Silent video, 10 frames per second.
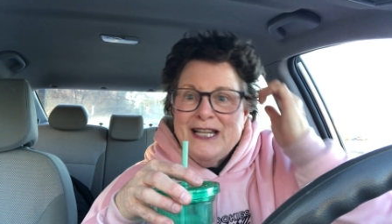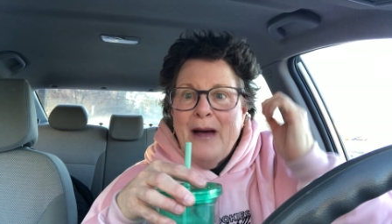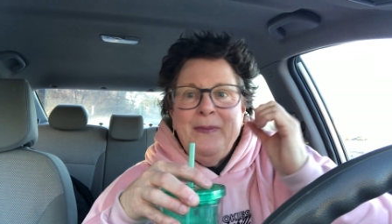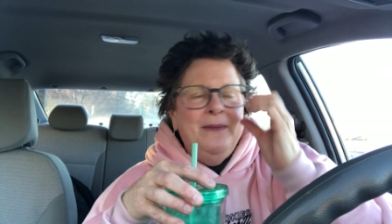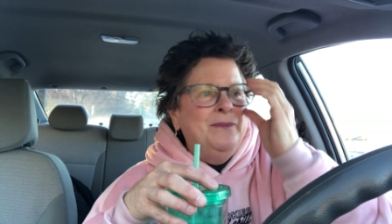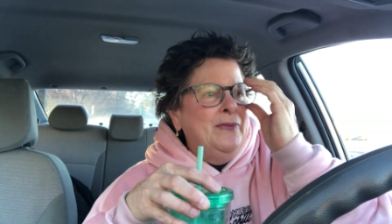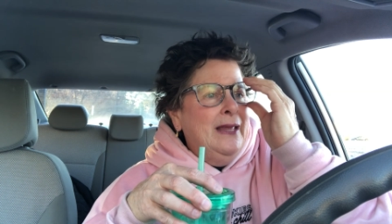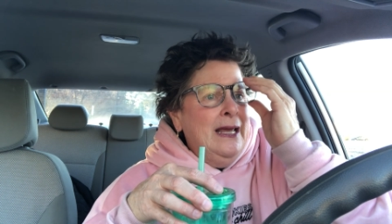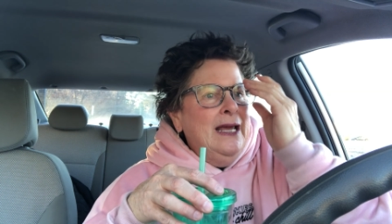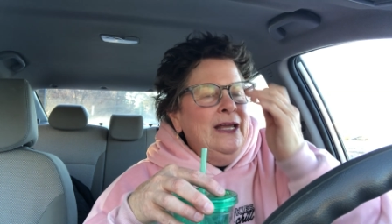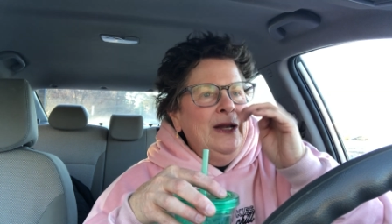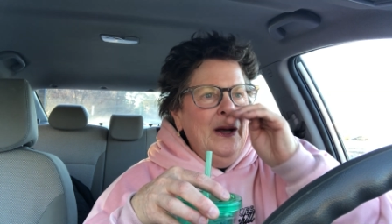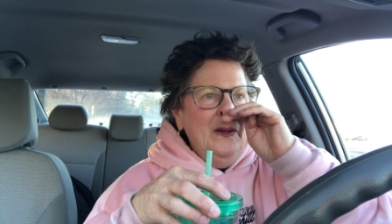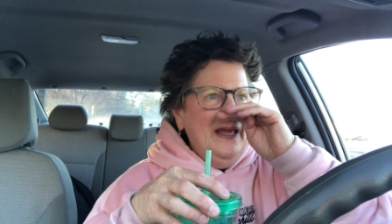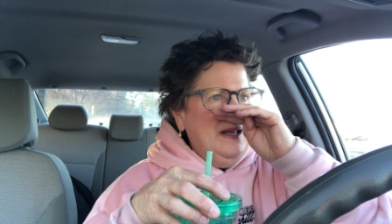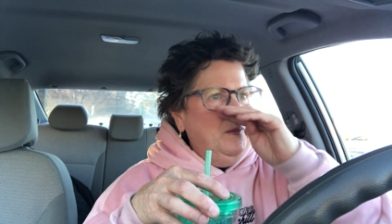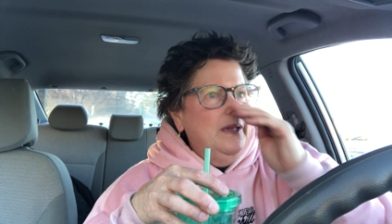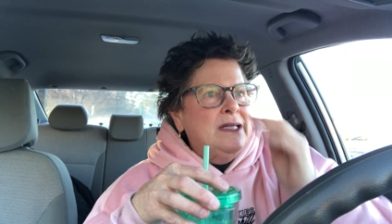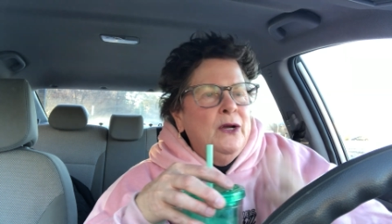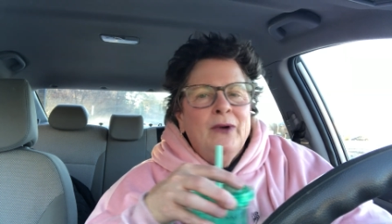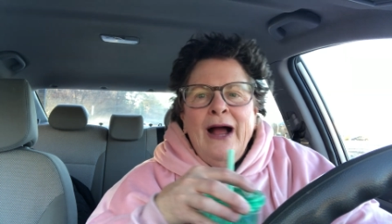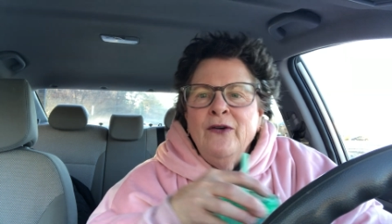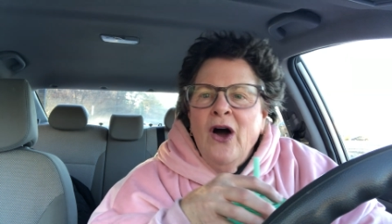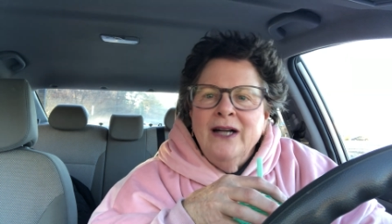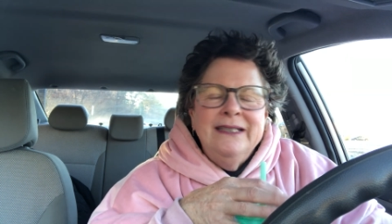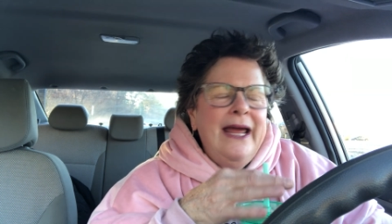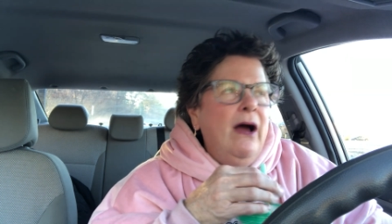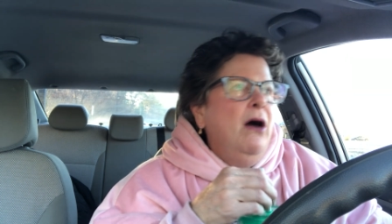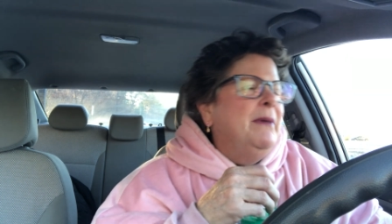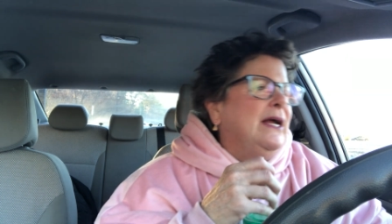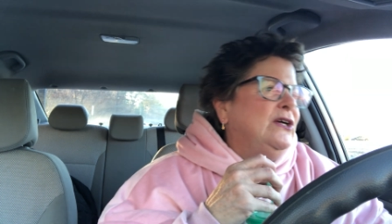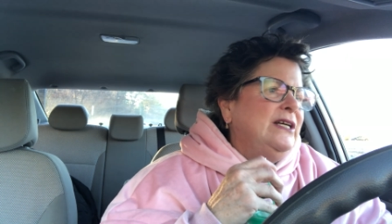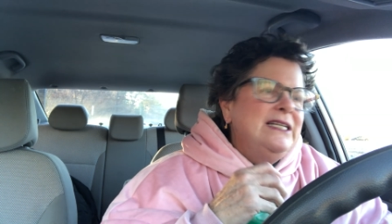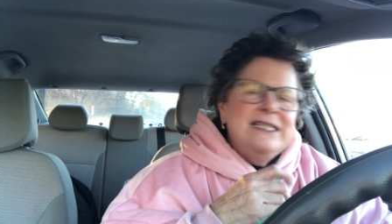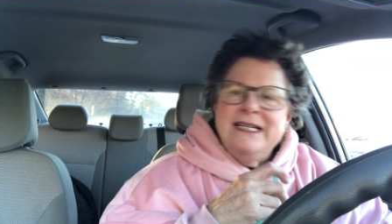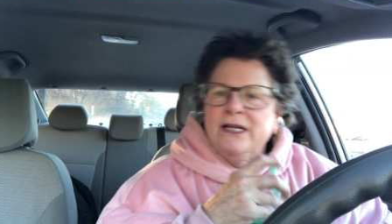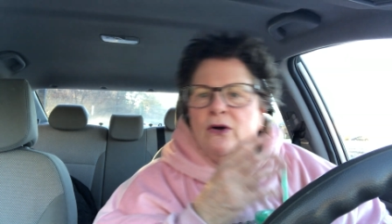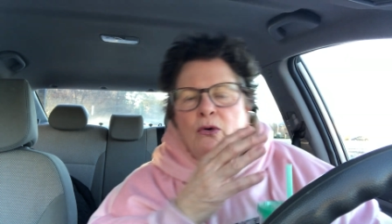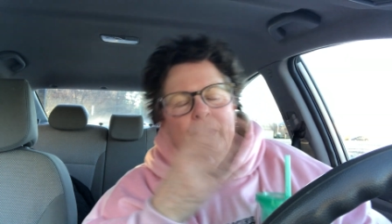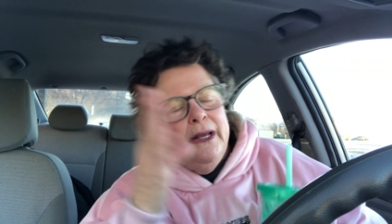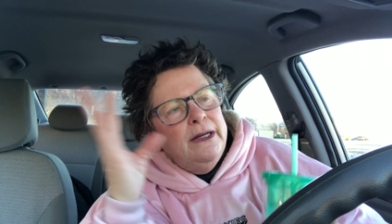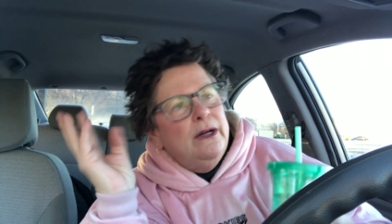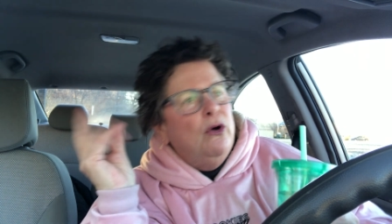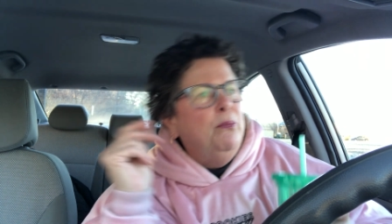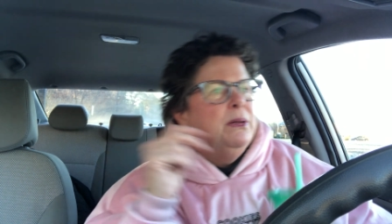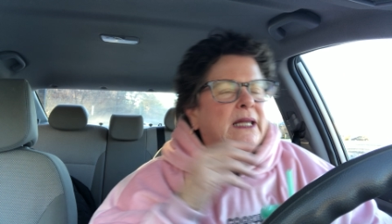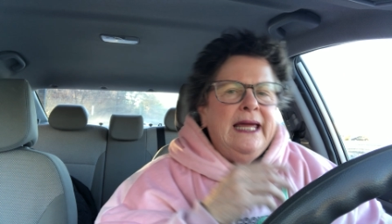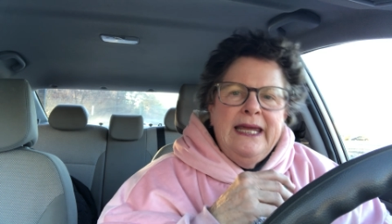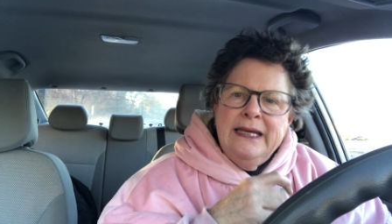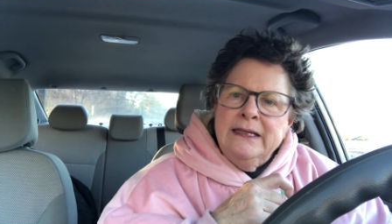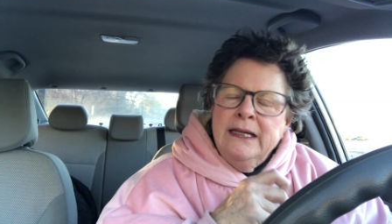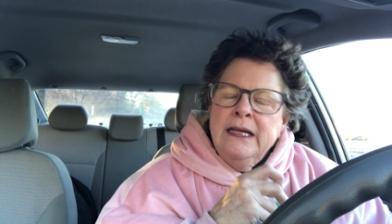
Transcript: up and, you know, like, was it Groundhog Day? Oh my goodness, they did a whole, we did a whole play and